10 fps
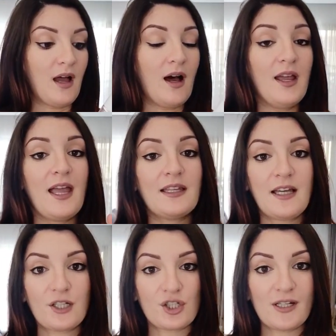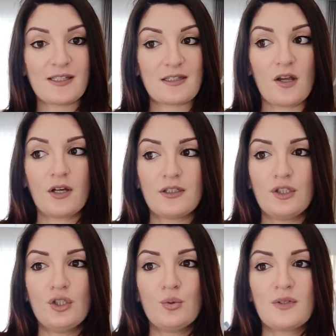I had actually
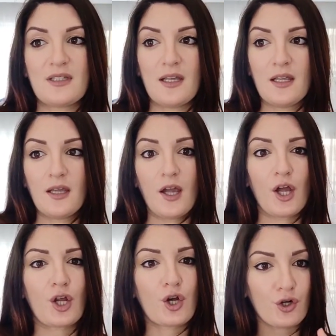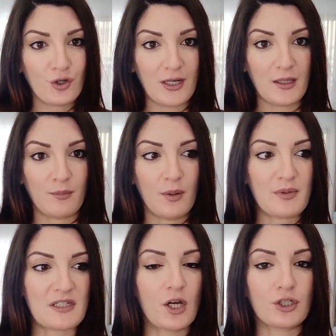started using a cream, a
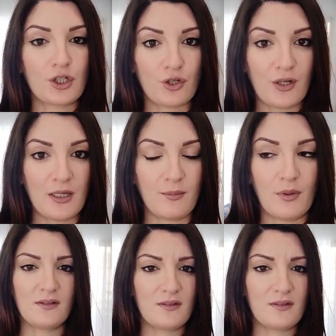massage cream,